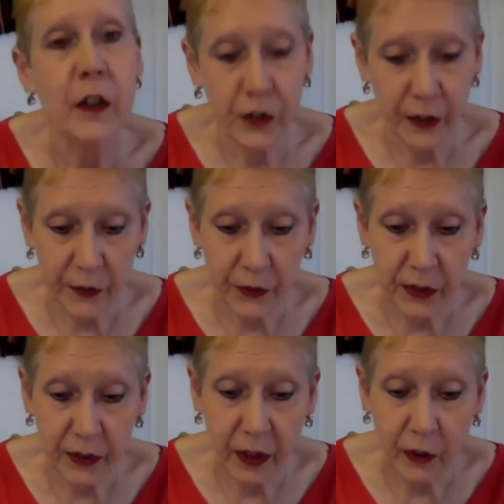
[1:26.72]
She is
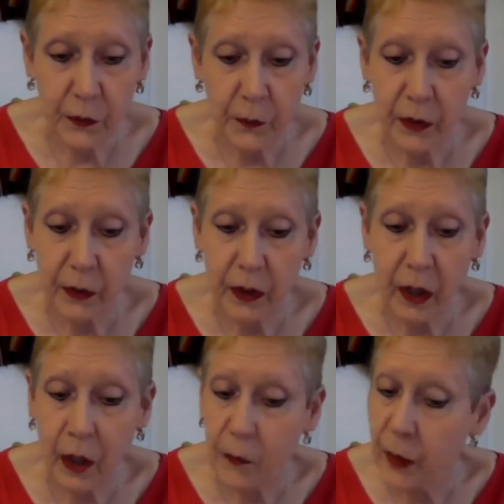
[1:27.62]
renowned for
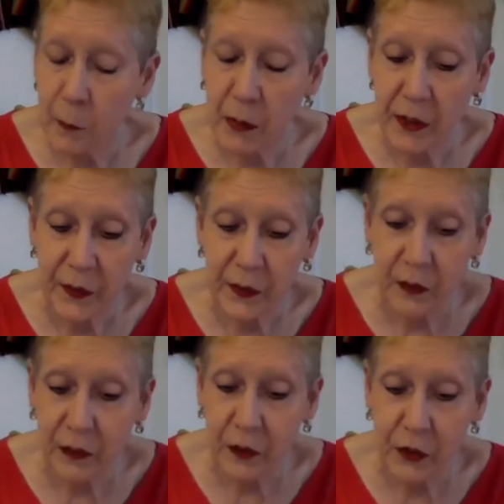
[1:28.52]
her feminist
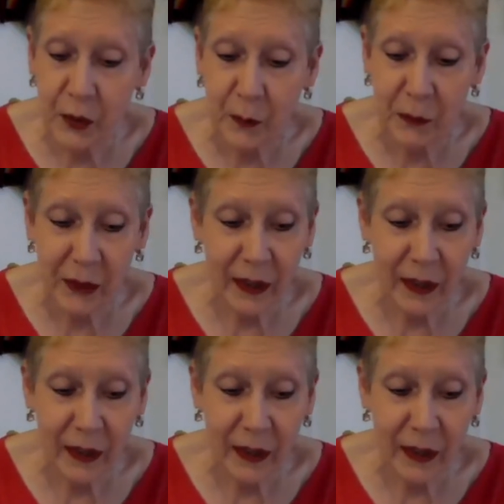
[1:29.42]
scholarship